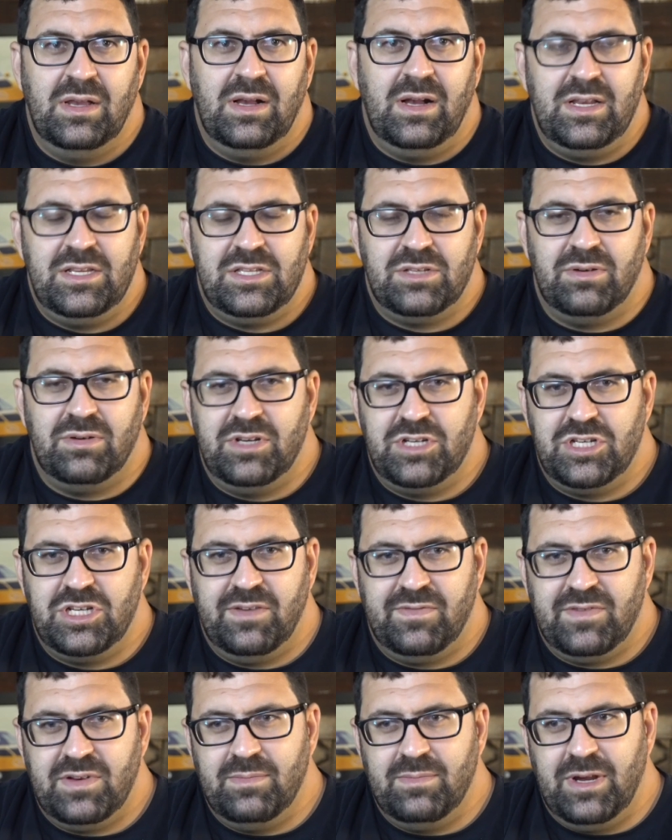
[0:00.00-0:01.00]
I sort of
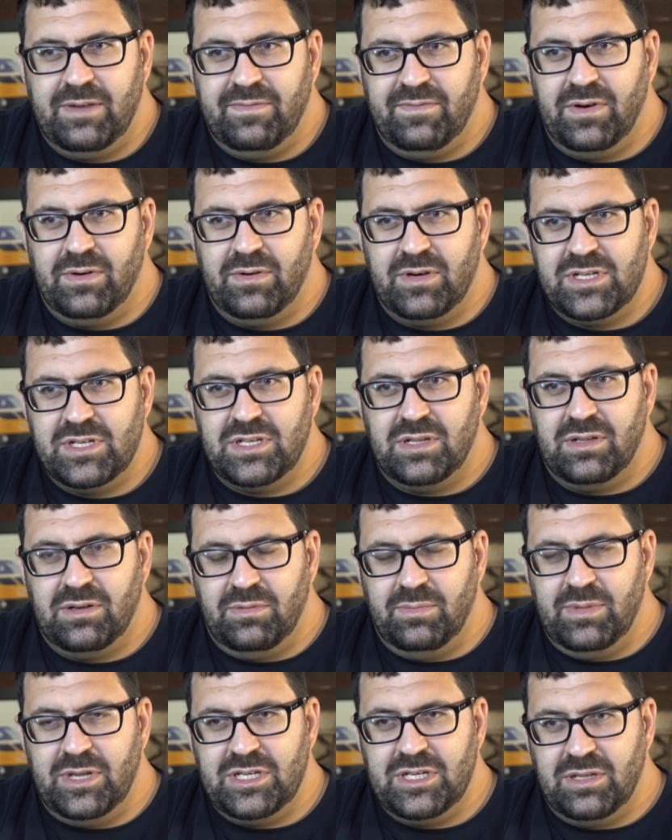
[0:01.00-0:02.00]
shifted my focus a little
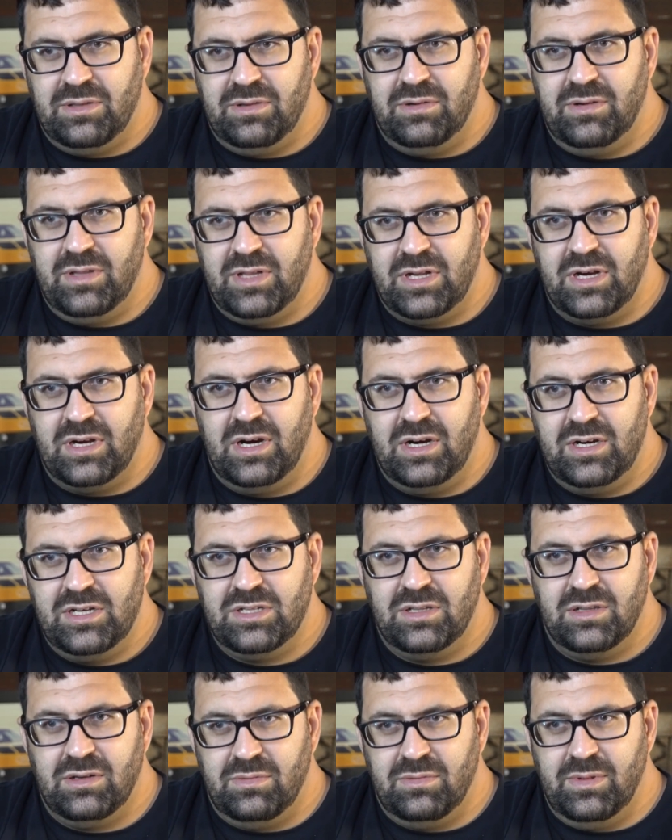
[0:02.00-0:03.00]
bit to learn the cars
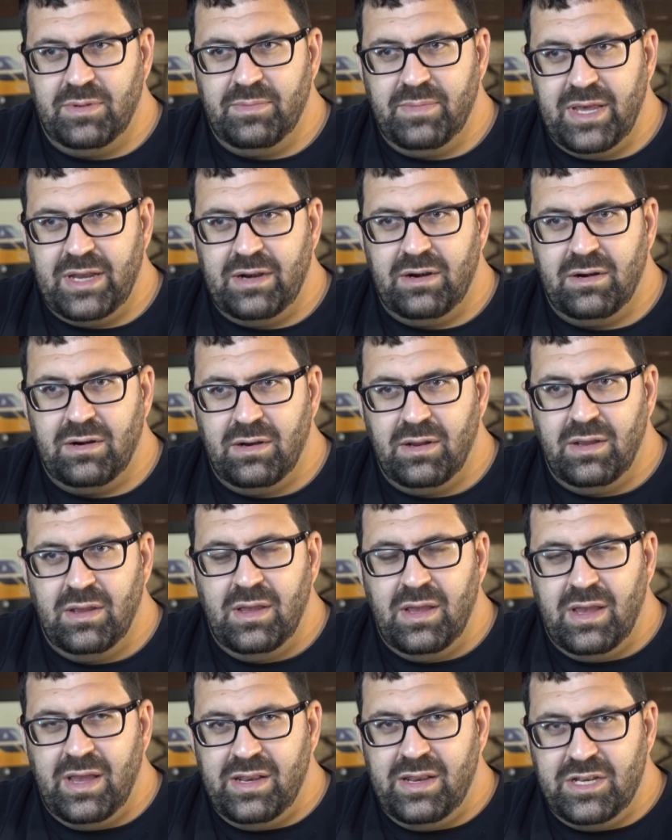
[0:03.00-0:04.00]
a little bit better
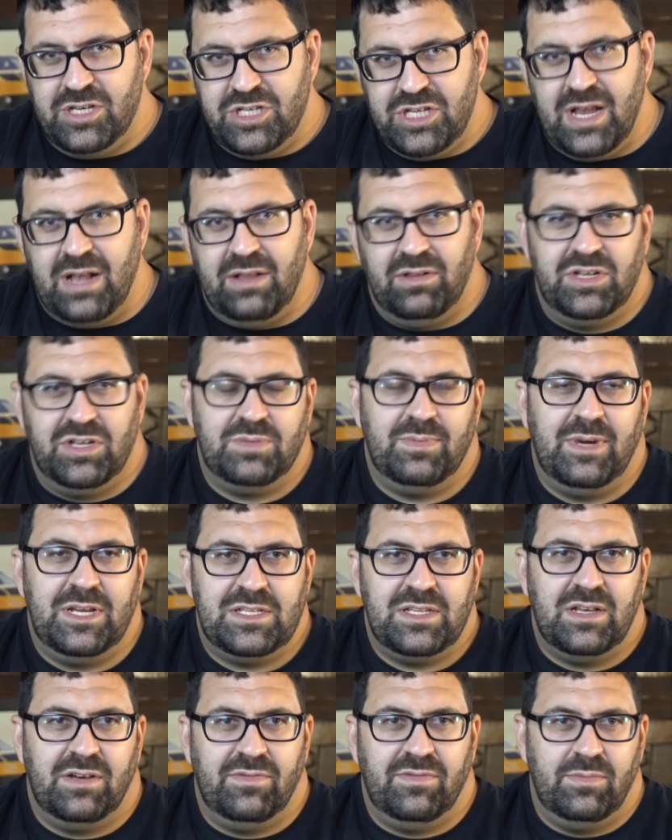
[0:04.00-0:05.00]
and to challenge
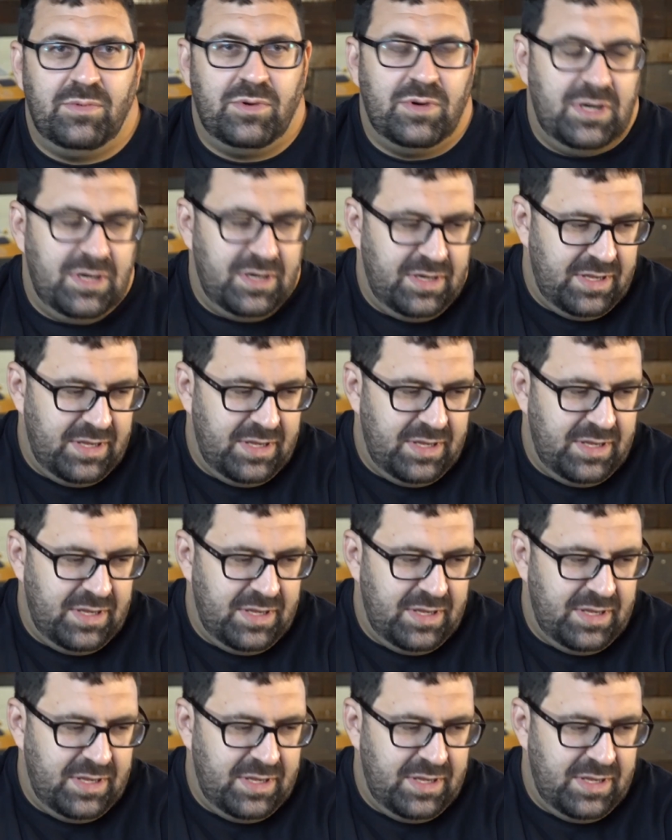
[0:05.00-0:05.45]
myself more.